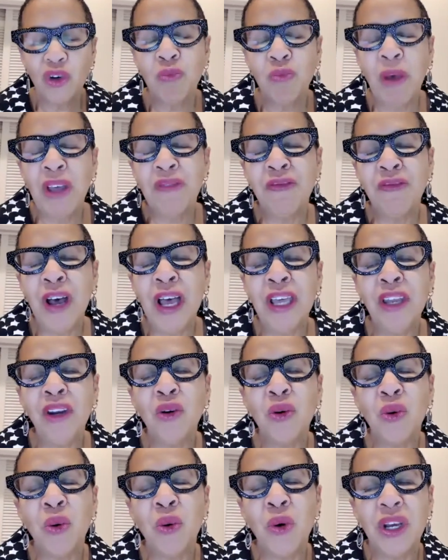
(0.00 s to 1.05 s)
my
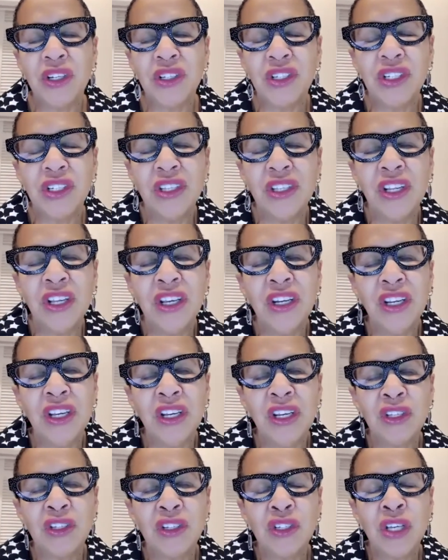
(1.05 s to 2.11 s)
final question then
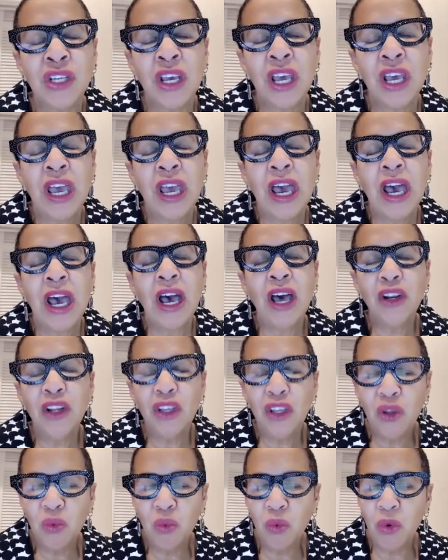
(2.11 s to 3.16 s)
is, how do
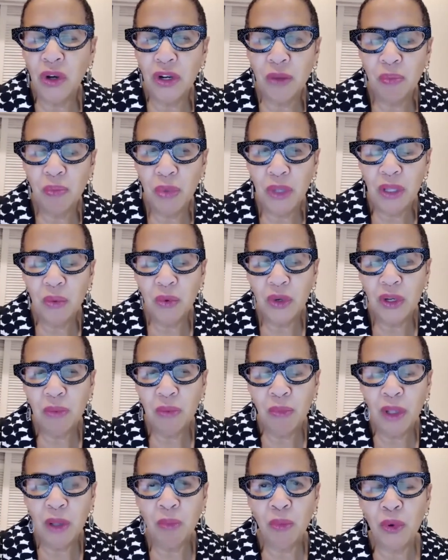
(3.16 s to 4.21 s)
you want to be
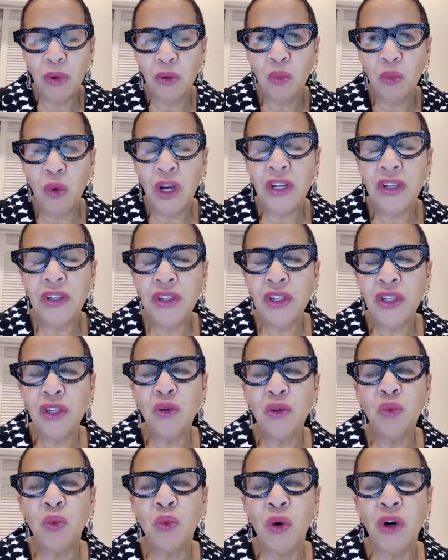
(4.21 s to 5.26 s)
remembered? What do
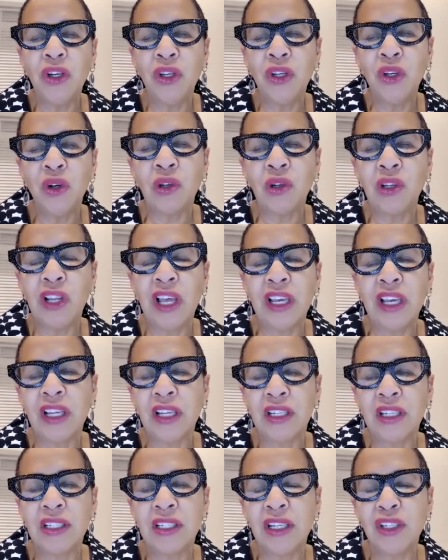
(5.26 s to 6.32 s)
you want your
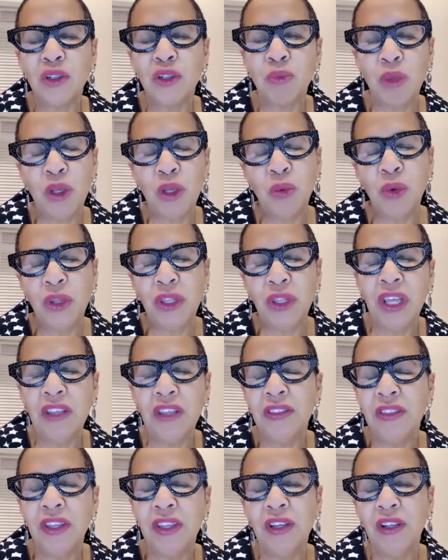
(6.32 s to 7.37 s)
legacy to be when they
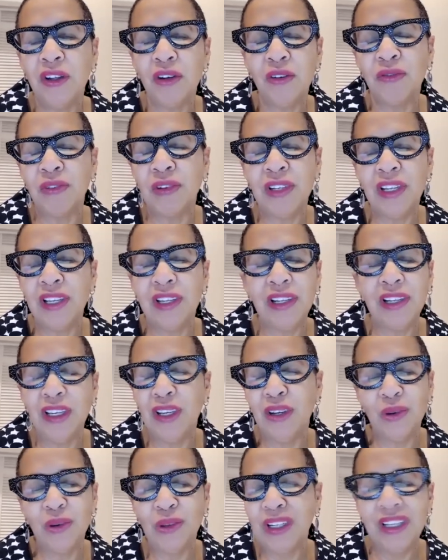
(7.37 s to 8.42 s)
think of Lily
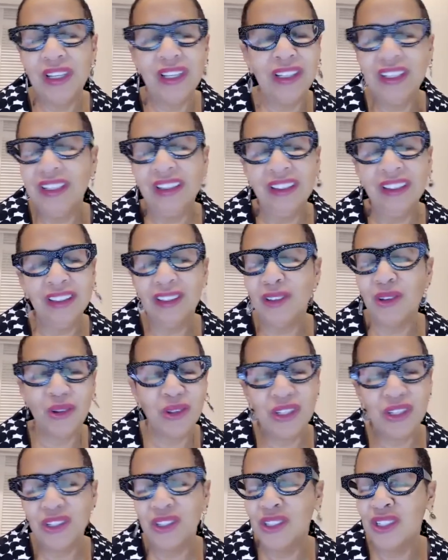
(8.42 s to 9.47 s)
or Lillian or
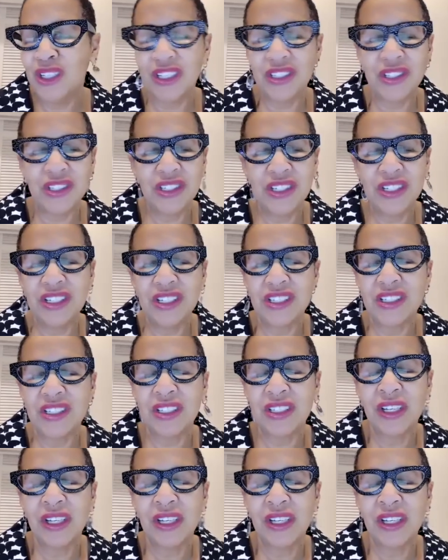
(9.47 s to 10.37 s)
the Justice?